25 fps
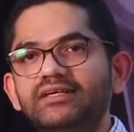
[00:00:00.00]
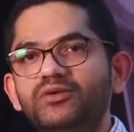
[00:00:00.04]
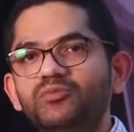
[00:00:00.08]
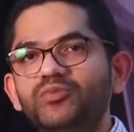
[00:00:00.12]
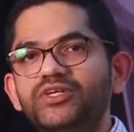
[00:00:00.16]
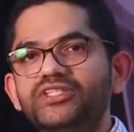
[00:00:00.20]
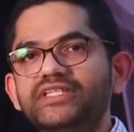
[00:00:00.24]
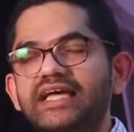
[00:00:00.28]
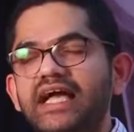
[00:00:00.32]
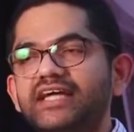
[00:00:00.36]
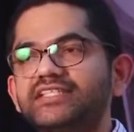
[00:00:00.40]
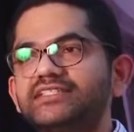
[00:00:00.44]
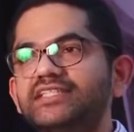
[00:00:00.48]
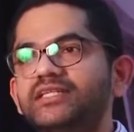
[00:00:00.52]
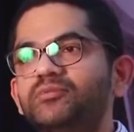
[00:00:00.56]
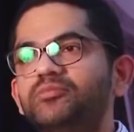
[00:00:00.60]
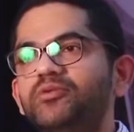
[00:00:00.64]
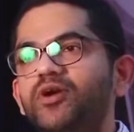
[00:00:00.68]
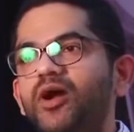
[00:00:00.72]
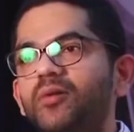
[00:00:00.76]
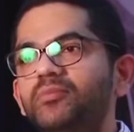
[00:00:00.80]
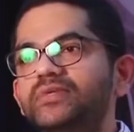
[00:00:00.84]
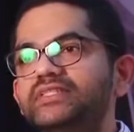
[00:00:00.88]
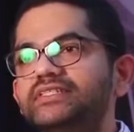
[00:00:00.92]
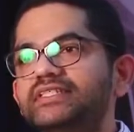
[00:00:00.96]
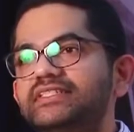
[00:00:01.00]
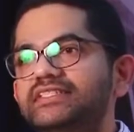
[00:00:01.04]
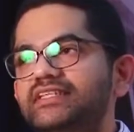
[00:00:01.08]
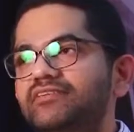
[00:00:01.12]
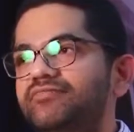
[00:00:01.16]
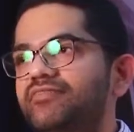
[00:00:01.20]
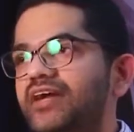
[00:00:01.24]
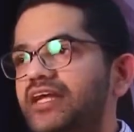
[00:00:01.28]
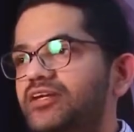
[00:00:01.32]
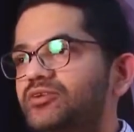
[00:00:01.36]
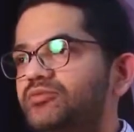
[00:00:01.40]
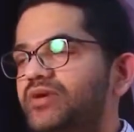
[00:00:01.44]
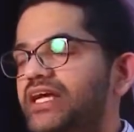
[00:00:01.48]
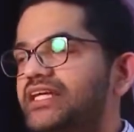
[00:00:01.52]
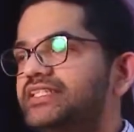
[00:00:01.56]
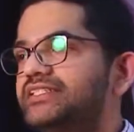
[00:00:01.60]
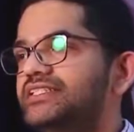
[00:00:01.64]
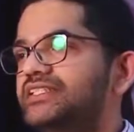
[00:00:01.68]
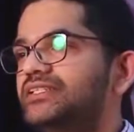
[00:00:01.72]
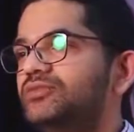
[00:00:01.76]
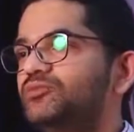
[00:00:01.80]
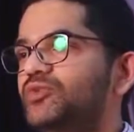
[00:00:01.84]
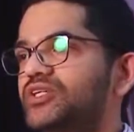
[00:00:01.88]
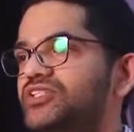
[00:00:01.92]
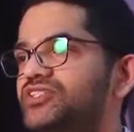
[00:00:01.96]
which actually promises a
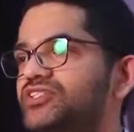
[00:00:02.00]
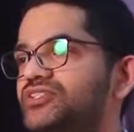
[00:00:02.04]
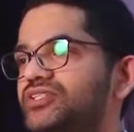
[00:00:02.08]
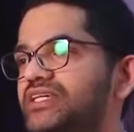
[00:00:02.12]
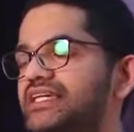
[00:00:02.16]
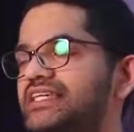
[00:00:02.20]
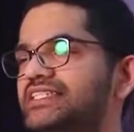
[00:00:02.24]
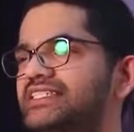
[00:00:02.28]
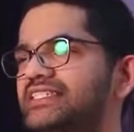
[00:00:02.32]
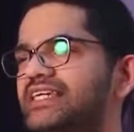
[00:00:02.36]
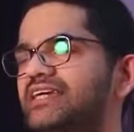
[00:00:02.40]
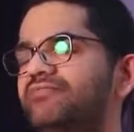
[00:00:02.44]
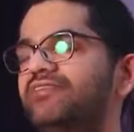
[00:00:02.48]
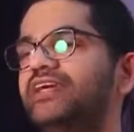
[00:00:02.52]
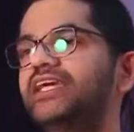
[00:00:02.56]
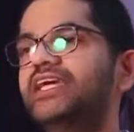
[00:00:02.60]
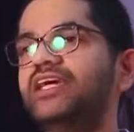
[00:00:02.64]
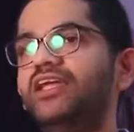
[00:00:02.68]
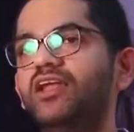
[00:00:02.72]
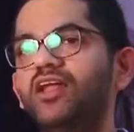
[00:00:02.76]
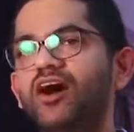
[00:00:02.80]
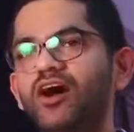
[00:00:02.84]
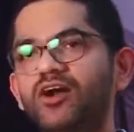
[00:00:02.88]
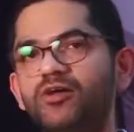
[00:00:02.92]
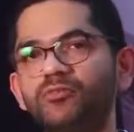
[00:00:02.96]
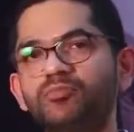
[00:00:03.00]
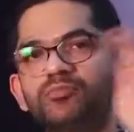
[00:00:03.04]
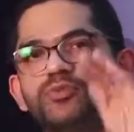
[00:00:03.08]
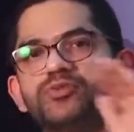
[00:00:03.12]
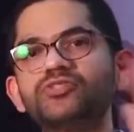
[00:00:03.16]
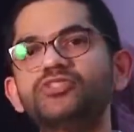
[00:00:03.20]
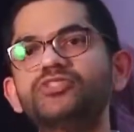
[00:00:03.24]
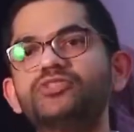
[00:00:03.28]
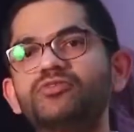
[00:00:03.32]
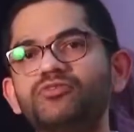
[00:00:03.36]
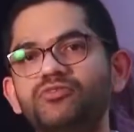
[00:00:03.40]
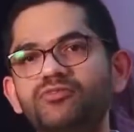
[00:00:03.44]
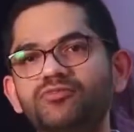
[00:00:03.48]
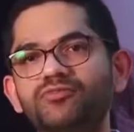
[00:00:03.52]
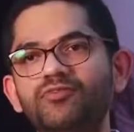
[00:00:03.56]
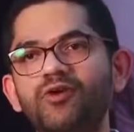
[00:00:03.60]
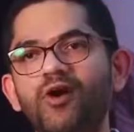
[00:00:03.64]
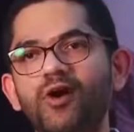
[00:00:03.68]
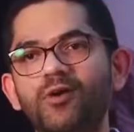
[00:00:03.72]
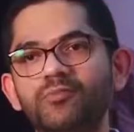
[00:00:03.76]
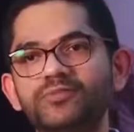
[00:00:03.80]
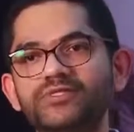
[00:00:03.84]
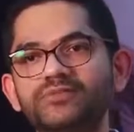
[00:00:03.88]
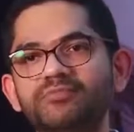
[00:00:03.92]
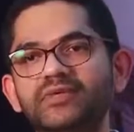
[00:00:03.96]
federation, which is giving a lot of push to
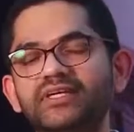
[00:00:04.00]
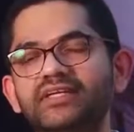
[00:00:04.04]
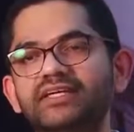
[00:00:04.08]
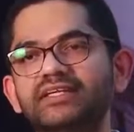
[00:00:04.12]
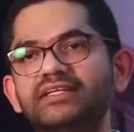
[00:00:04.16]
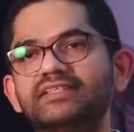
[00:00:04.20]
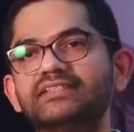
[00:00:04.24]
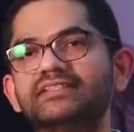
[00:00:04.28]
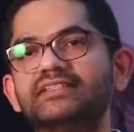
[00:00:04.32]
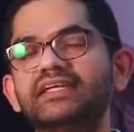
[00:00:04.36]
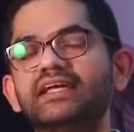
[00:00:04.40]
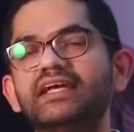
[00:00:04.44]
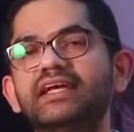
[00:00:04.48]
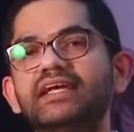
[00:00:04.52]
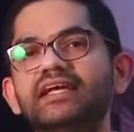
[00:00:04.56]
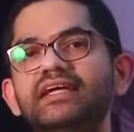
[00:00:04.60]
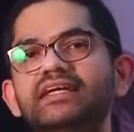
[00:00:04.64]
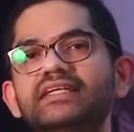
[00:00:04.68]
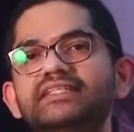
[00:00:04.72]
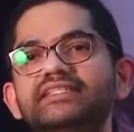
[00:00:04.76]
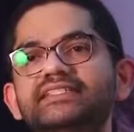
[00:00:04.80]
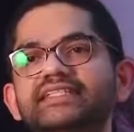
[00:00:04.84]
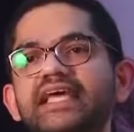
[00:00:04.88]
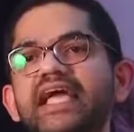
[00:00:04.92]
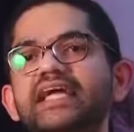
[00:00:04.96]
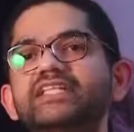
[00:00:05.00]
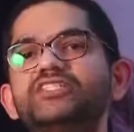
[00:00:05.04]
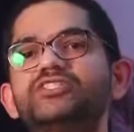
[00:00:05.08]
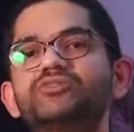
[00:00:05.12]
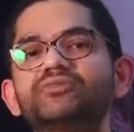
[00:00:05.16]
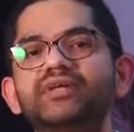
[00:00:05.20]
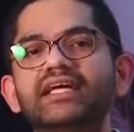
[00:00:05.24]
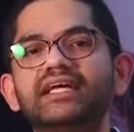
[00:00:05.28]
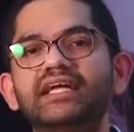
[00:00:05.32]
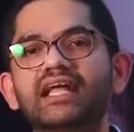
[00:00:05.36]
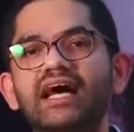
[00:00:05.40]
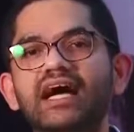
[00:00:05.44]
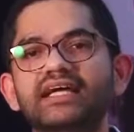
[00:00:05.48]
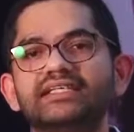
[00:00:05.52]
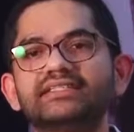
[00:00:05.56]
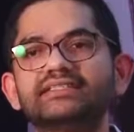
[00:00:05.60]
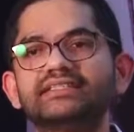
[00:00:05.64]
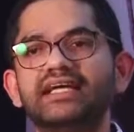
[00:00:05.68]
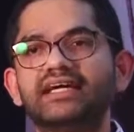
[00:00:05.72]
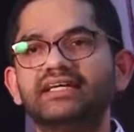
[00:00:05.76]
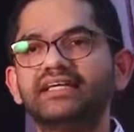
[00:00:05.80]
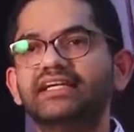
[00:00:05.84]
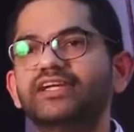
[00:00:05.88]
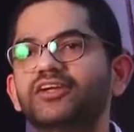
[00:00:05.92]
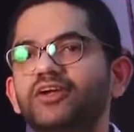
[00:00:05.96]
reforms because states realize
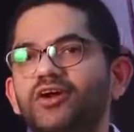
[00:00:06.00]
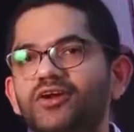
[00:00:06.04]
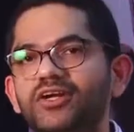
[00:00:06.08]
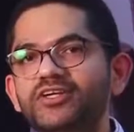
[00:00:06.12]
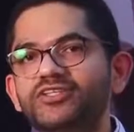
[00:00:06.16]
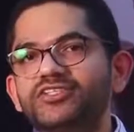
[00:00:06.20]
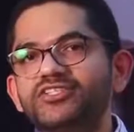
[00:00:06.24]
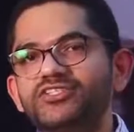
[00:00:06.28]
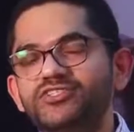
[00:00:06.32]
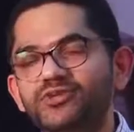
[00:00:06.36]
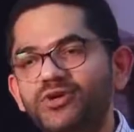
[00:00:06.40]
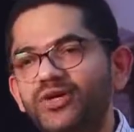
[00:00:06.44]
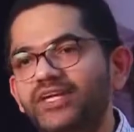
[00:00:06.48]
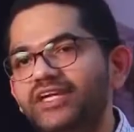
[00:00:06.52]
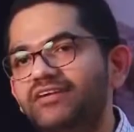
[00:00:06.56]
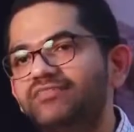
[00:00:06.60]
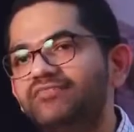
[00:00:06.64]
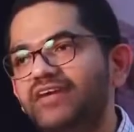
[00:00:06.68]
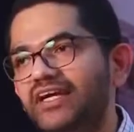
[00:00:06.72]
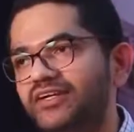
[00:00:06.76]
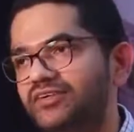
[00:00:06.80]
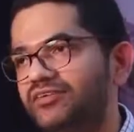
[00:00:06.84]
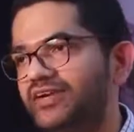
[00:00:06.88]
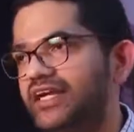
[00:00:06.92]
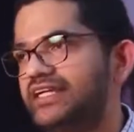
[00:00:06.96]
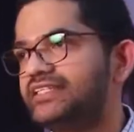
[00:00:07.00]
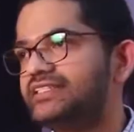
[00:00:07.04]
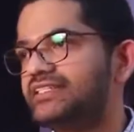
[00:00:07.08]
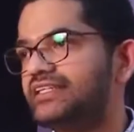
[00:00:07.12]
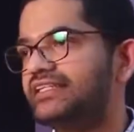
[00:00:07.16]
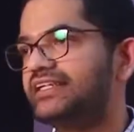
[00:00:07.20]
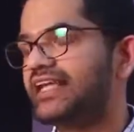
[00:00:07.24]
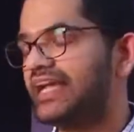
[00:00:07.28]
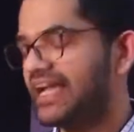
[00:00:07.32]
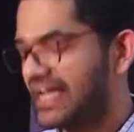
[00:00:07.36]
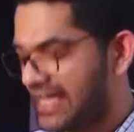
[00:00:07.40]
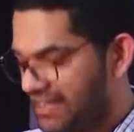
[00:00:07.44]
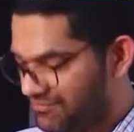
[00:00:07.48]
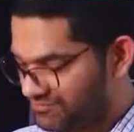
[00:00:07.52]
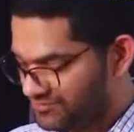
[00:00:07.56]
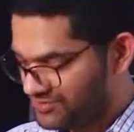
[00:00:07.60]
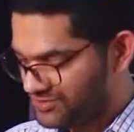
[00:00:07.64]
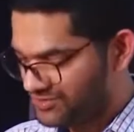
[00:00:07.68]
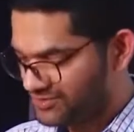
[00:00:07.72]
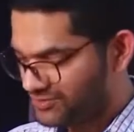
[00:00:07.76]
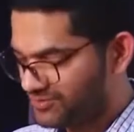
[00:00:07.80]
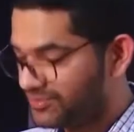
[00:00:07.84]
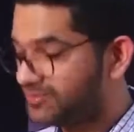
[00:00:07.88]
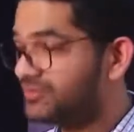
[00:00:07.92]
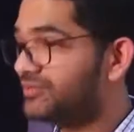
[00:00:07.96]
that in order to join a federation, they have
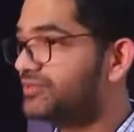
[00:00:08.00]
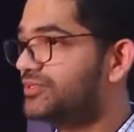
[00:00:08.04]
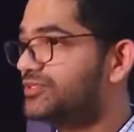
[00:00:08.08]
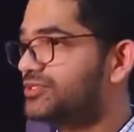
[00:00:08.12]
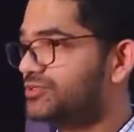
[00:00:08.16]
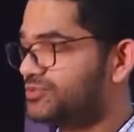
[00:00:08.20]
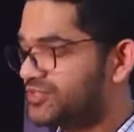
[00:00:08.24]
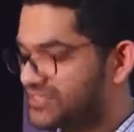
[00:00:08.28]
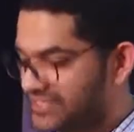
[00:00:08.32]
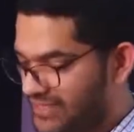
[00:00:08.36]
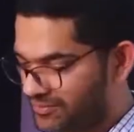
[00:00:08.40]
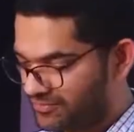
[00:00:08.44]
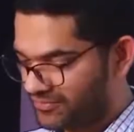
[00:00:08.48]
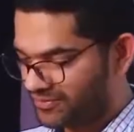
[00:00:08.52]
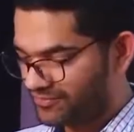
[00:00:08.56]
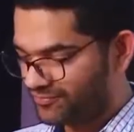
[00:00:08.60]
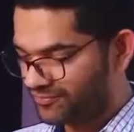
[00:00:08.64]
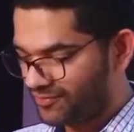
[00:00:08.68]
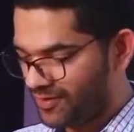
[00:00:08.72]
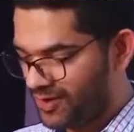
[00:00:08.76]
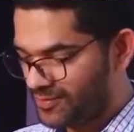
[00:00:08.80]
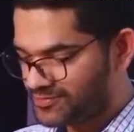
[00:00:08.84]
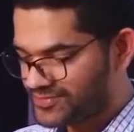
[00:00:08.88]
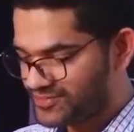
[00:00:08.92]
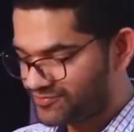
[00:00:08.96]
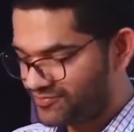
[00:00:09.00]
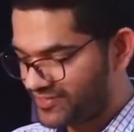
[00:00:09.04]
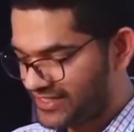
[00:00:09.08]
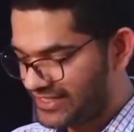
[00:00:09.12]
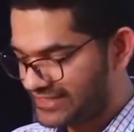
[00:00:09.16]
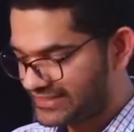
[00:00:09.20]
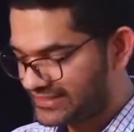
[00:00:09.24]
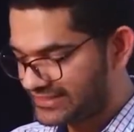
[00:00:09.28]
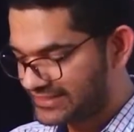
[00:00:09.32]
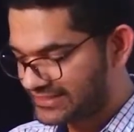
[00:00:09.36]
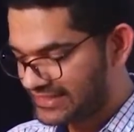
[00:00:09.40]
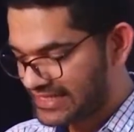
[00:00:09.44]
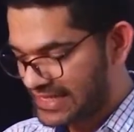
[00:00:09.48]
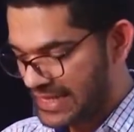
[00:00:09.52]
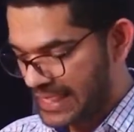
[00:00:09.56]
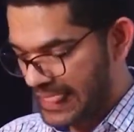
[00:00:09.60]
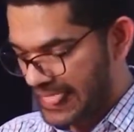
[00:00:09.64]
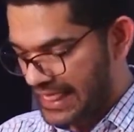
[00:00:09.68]
to do some reforms first.